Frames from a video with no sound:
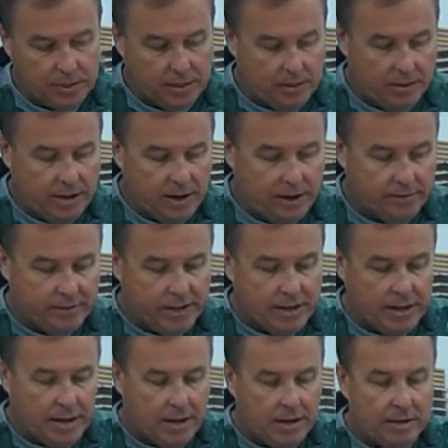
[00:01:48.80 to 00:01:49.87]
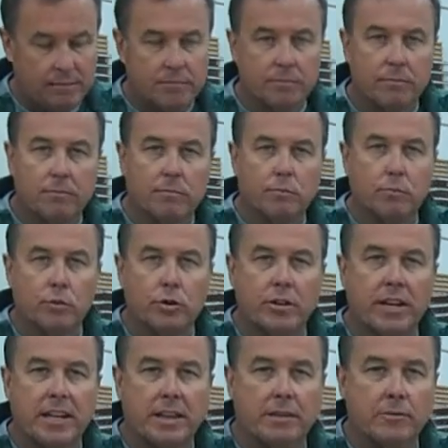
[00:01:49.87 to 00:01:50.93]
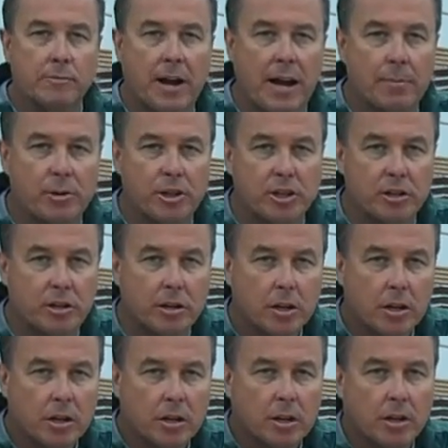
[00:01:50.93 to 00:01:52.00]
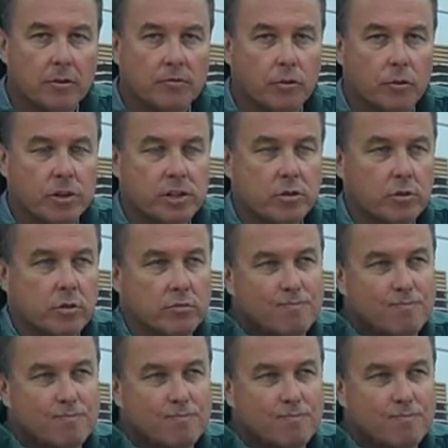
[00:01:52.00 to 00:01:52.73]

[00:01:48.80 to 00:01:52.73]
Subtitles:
You have a brewing thermometer, 40